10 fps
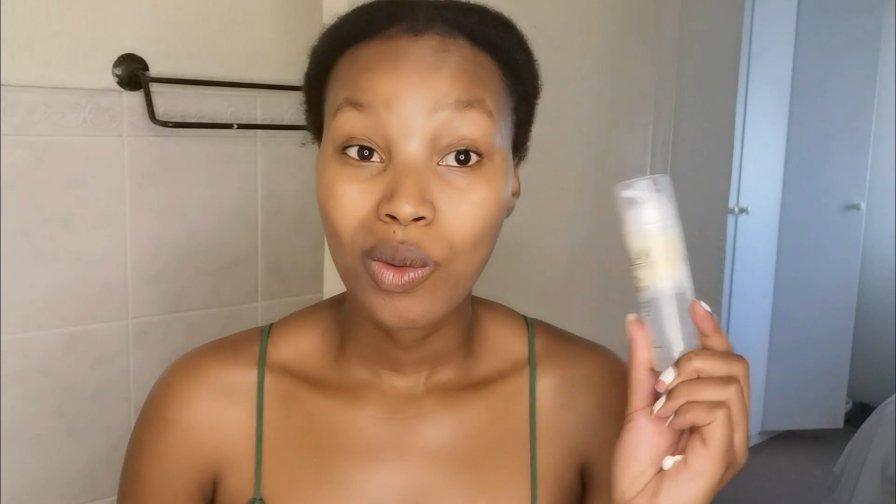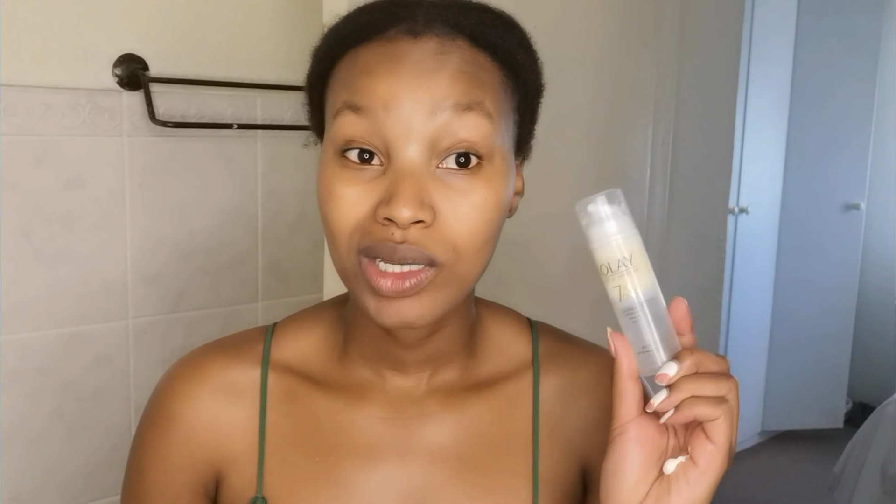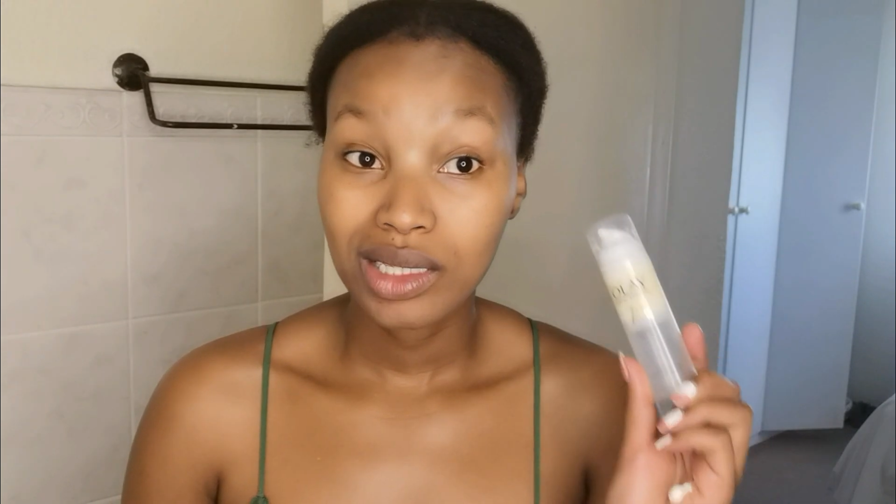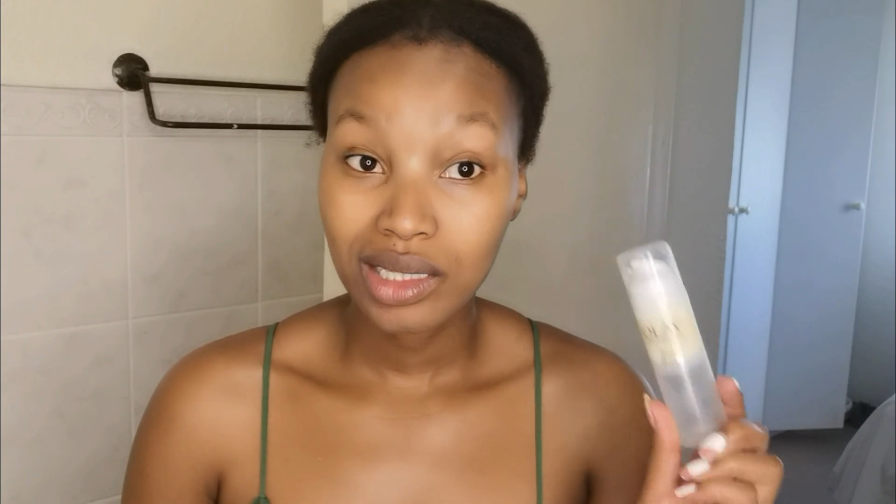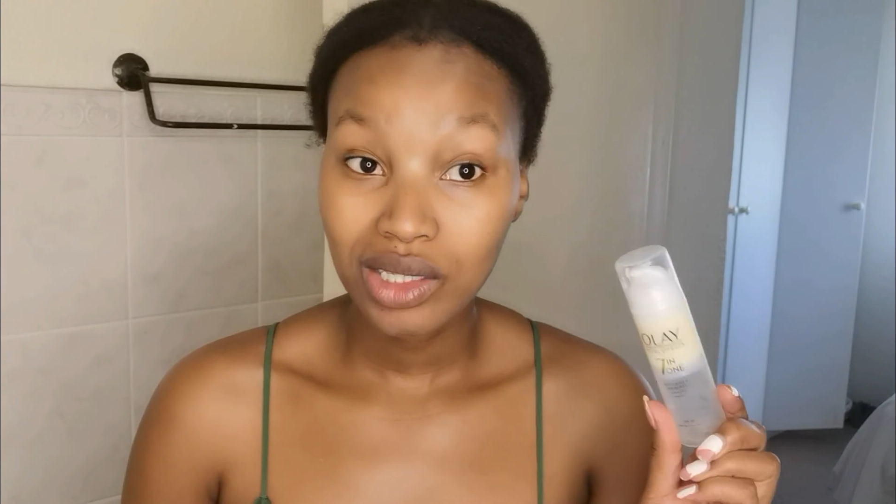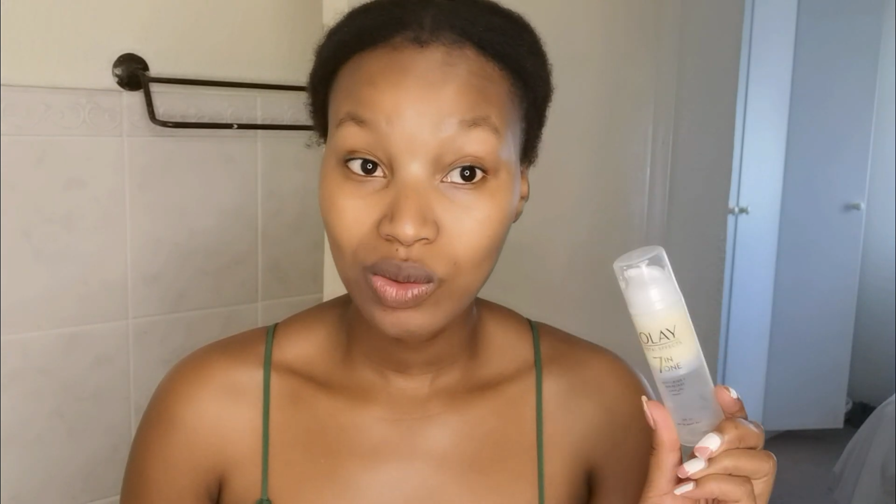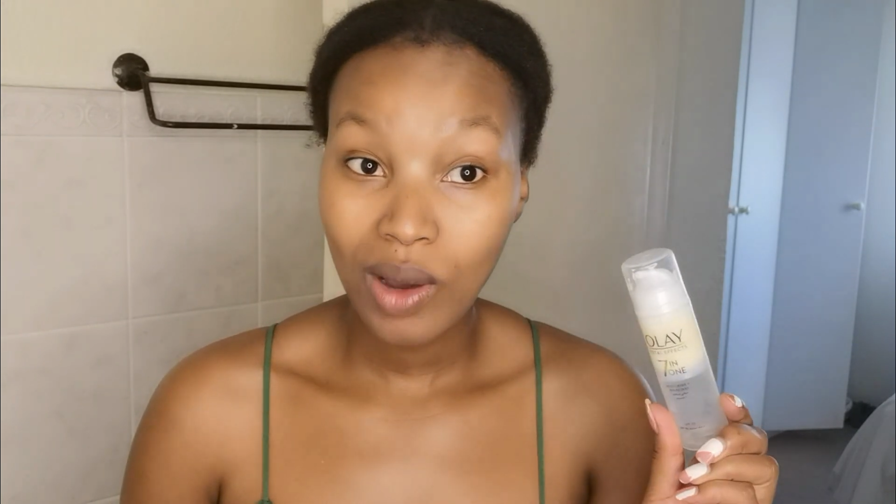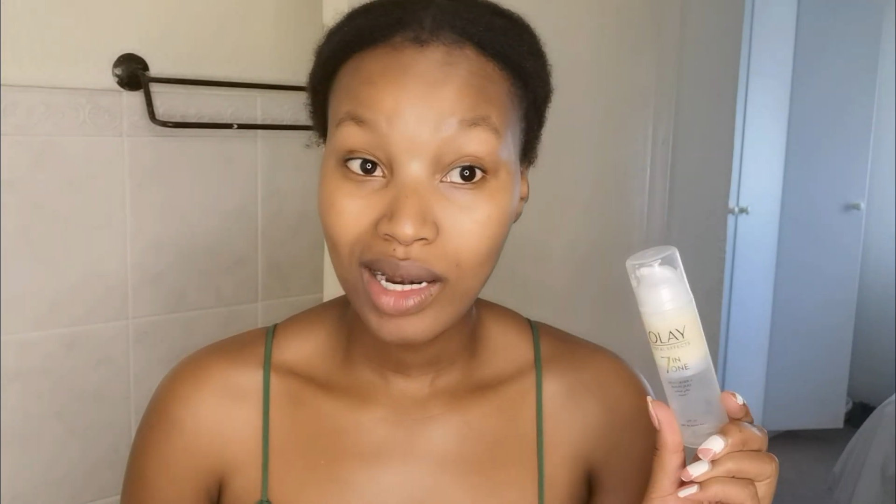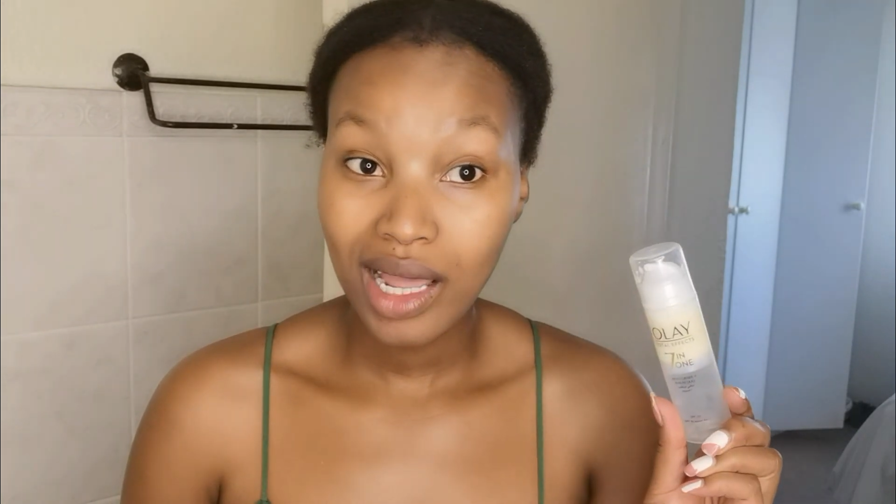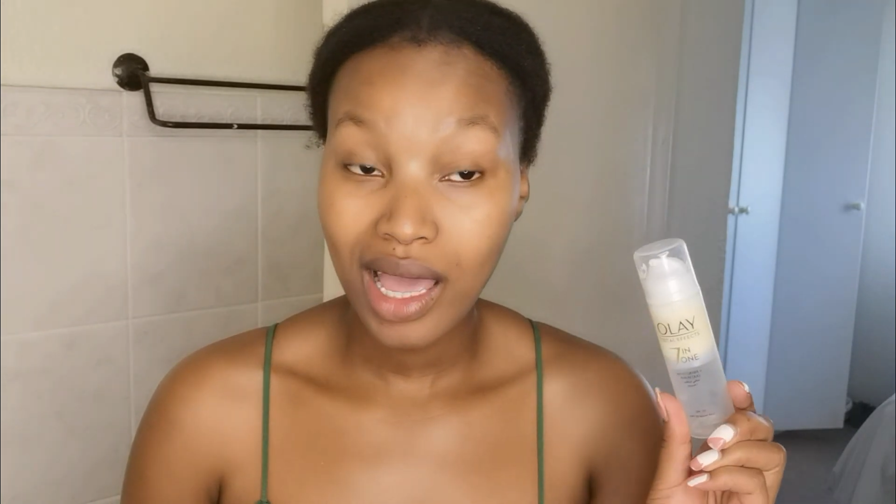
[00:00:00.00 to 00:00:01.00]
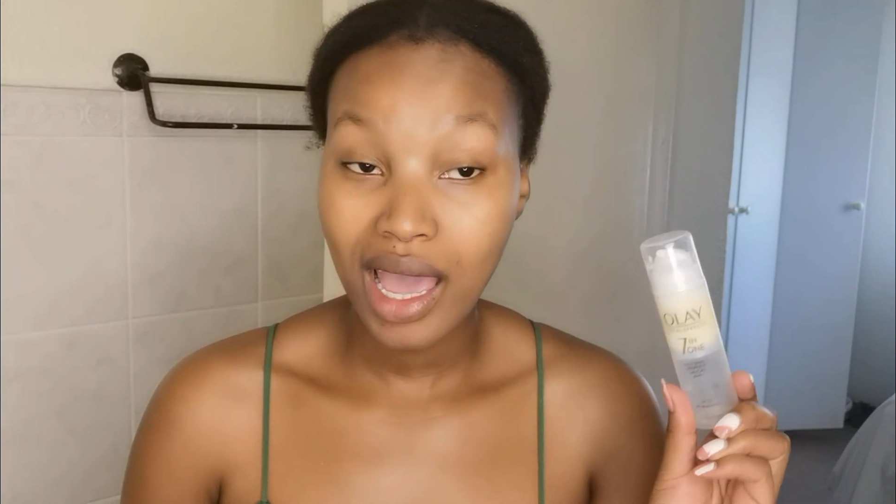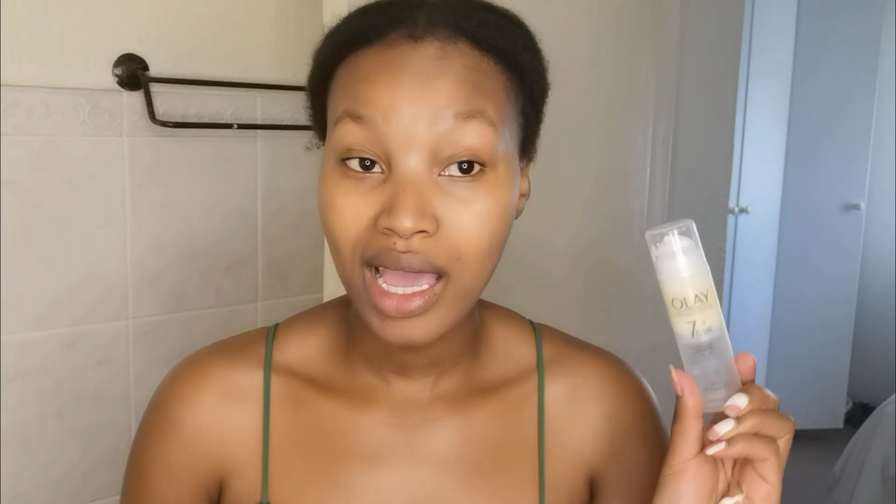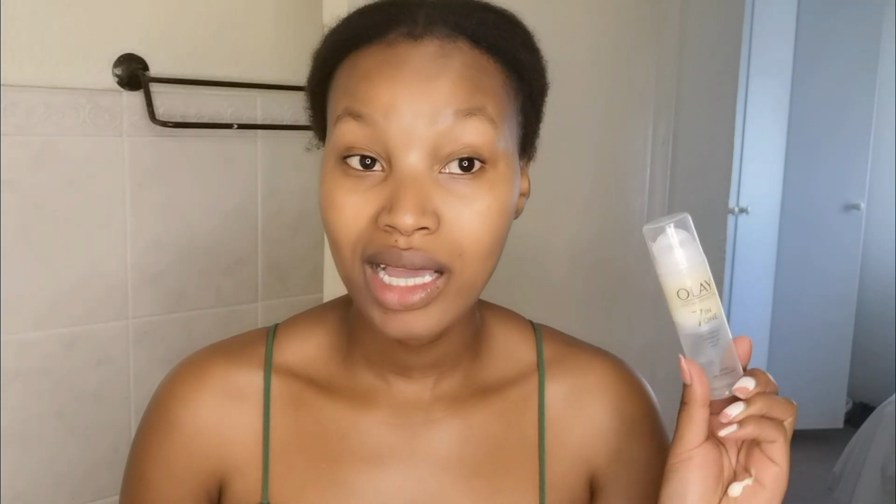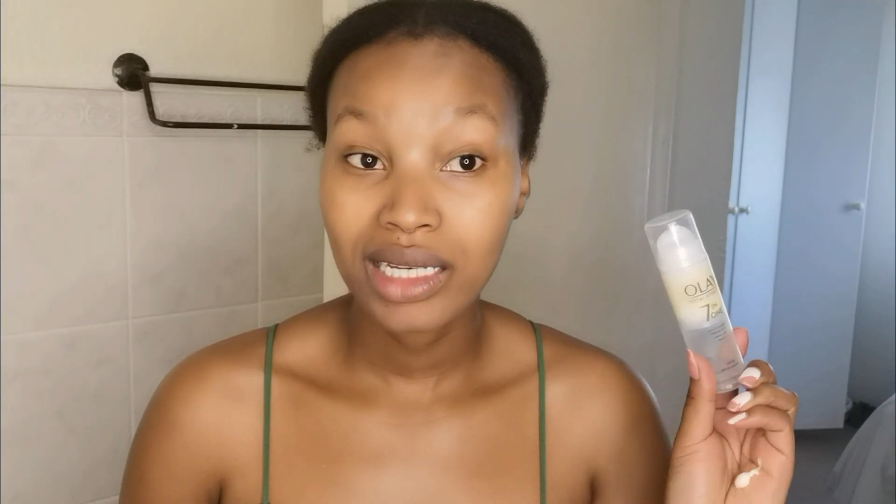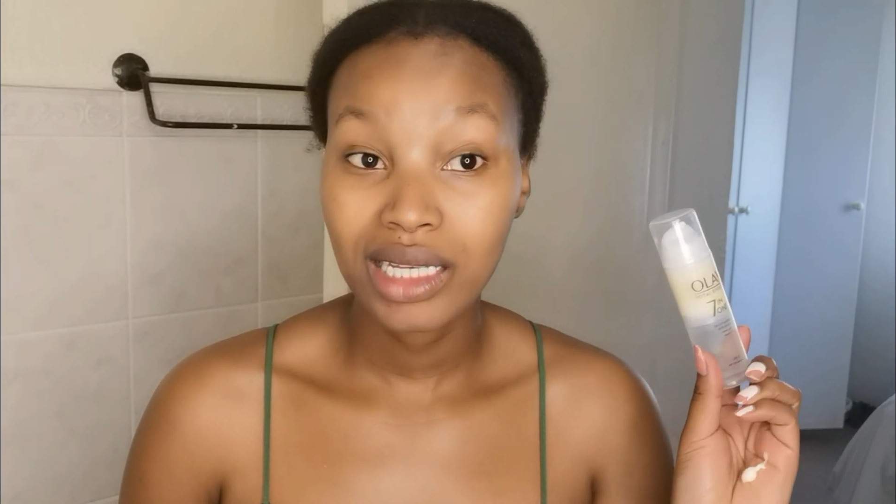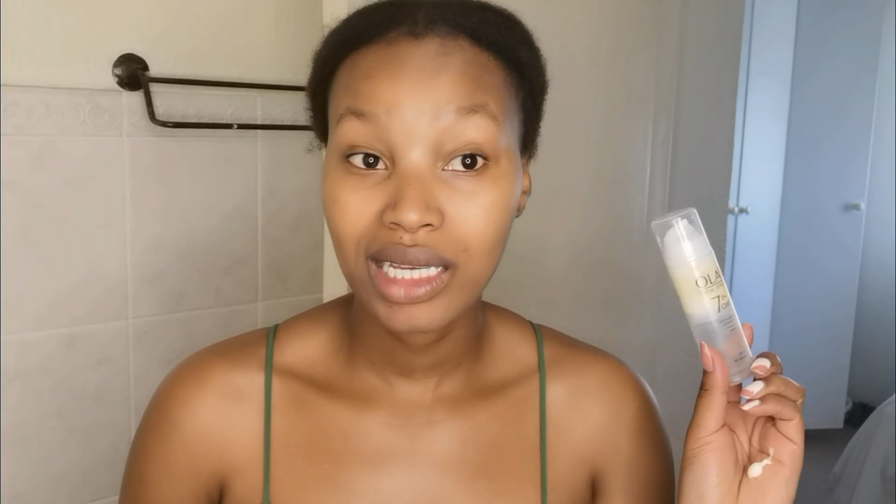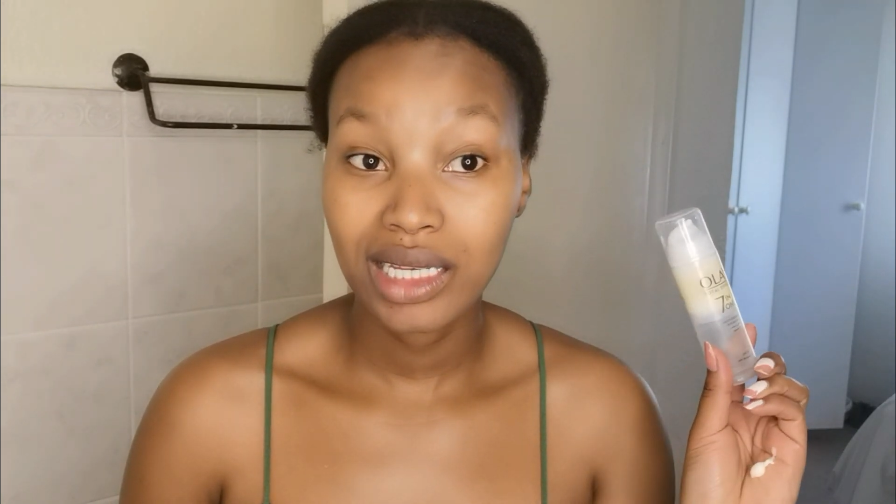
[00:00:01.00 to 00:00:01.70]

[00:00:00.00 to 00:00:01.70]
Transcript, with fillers: was this one, and